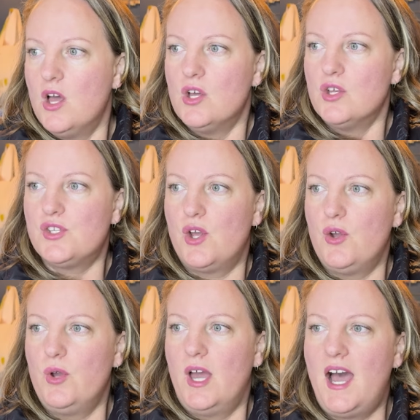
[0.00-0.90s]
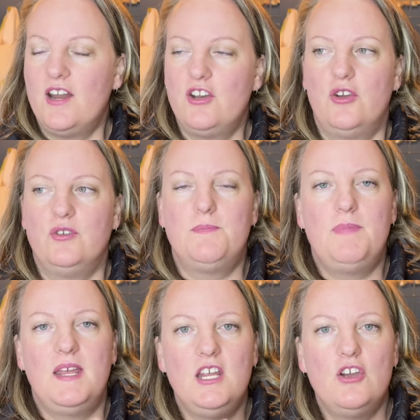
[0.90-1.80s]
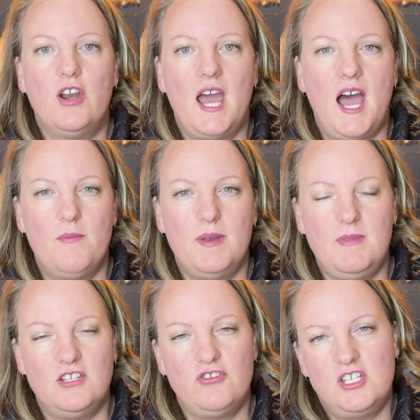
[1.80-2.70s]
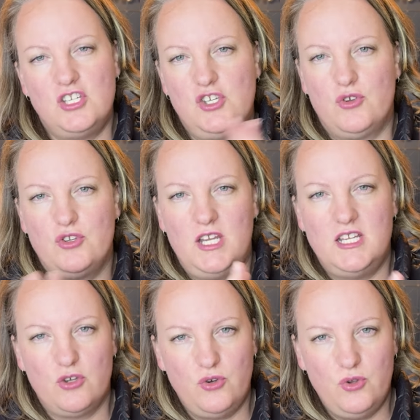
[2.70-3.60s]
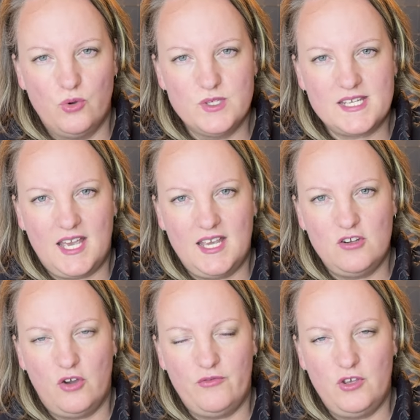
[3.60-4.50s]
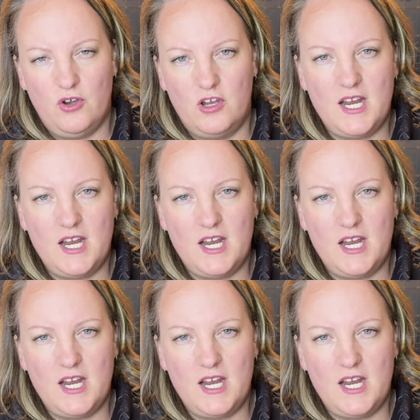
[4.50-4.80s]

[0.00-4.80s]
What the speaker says: So I don't know, depending on how many meters is on your skein of yarn,